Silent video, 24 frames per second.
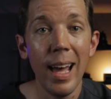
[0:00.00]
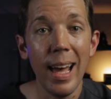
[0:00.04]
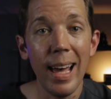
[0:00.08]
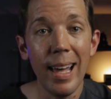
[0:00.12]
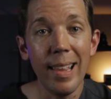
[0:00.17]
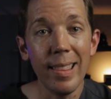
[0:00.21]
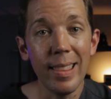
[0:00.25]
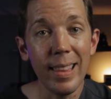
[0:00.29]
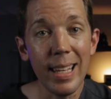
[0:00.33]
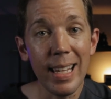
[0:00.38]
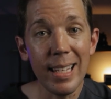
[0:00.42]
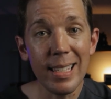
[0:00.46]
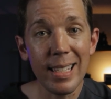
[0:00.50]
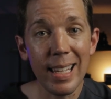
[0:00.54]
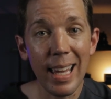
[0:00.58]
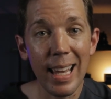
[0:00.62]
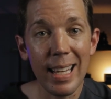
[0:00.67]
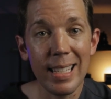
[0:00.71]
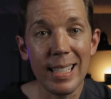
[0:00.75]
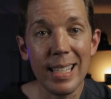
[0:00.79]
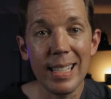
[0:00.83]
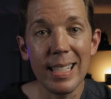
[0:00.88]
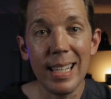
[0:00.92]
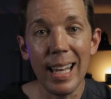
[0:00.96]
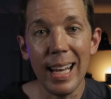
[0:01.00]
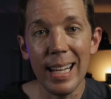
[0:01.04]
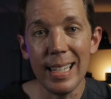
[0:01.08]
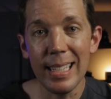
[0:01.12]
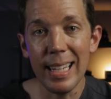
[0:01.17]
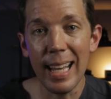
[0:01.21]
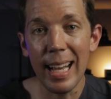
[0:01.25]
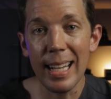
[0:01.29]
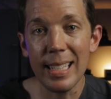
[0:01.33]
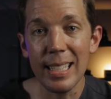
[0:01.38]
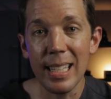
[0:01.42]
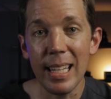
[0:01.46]
In these cases, a
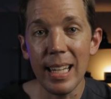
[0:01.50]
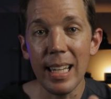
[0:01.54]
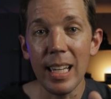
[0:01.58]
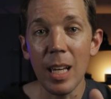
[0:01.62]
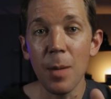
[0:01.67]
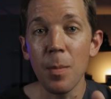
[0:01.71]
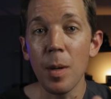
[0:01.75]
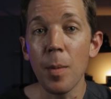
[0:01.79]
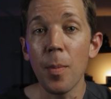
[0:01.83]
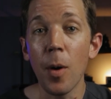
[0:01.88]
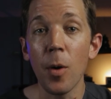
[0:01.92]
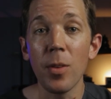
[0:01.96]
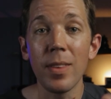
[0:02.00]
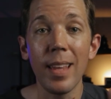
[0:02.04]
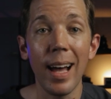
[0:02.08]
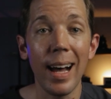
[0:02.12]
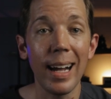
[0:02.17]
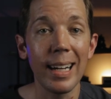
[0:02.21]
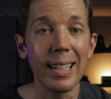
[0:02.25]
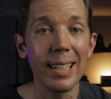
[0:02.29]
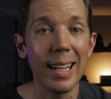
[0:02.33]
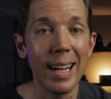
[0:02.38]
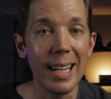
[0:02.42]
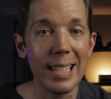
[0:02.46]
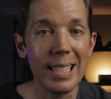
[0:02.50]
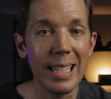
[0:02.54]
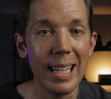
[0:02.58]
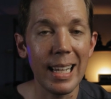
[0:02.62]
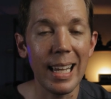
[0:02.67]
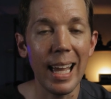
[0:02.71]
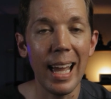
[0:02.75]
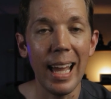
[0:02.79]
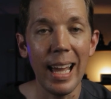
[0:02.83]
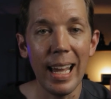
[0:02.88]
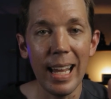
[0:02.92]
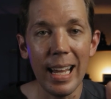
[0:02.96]
TESE can be both
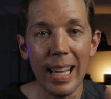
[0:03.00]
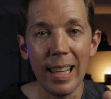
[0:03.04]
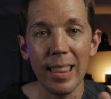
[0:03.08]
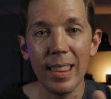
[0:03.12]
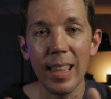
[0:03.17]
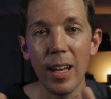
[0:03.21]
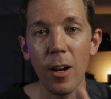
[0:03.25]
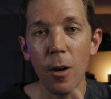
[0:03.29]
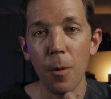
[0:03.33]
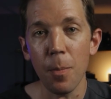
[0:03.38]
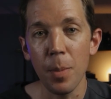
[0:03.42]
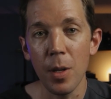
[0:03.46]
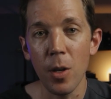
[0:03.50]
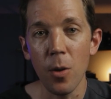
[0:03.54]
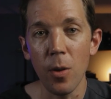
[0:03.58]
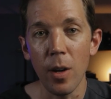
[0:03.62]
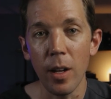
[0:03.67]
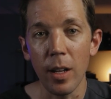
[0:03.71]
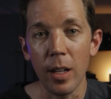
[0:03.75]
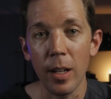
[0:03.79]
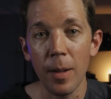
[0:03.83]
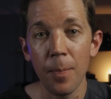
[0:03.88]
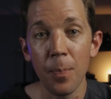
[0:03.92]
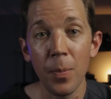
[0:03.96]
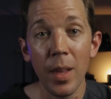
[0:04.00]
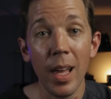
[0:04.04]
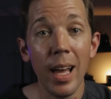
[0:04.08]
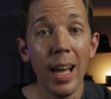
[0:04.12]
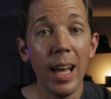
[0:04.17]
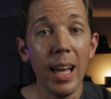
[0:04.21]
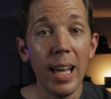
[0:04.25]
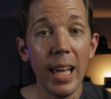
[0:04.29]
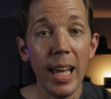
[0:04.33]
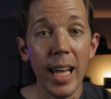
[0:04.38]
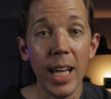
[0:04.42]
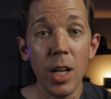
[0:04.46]
diagnostic and therapeutic
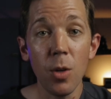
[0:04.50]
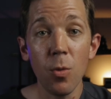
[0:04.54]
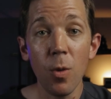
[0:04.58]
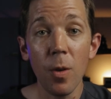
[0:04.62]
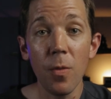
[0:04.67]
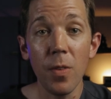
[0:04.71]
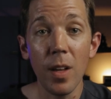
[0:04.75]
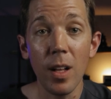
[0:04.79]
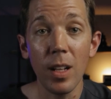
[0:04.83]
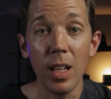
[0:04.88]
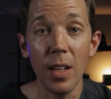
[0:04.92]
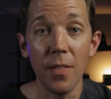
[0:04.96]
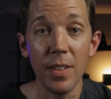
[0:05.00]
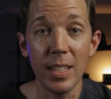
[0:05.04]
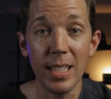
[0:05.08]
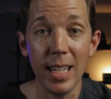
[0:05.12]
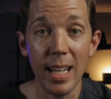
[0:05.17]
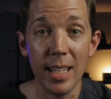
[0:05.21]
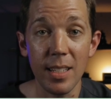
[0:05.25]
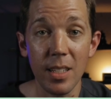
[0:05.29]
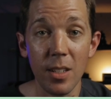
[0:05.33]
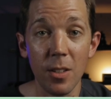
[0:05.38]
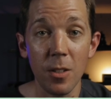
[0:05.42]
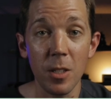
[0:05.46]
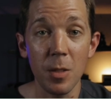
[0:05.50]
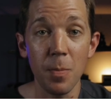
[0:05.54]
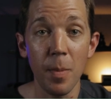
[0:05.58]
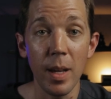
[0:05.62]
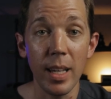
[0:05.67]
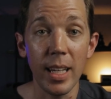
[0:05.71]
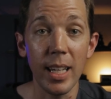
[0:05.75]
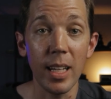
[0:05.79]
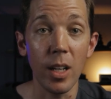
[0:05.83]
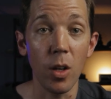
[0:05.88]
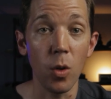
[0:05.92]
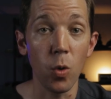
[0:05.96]
it can reveal if a testicle is
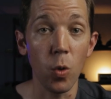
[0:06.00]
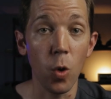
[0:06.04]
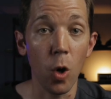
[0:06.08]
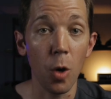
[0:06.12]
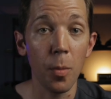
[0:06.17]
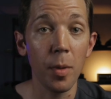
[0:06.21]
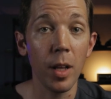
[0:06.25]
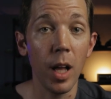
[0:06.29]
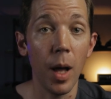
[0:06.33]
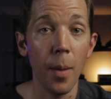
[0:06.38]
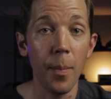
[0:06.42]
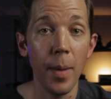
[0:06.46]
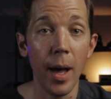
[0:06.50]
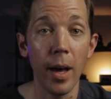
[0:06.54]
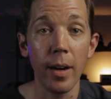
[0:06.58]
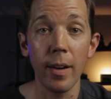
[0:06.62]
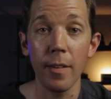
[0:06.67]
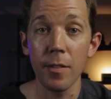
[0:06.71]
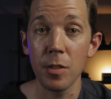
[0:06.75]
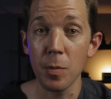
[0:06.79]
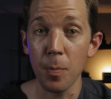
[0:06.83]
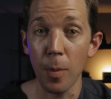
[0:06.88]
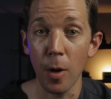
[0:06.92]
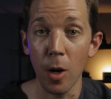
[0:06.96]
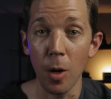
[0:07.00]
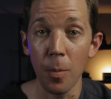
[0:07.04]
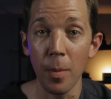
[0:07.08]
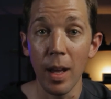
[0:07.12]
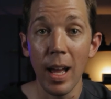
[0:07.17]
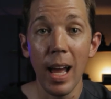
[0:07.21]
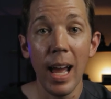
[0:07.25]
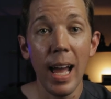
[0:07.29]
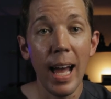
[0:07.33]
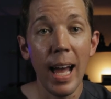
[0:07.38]
making a normal amount of sperm,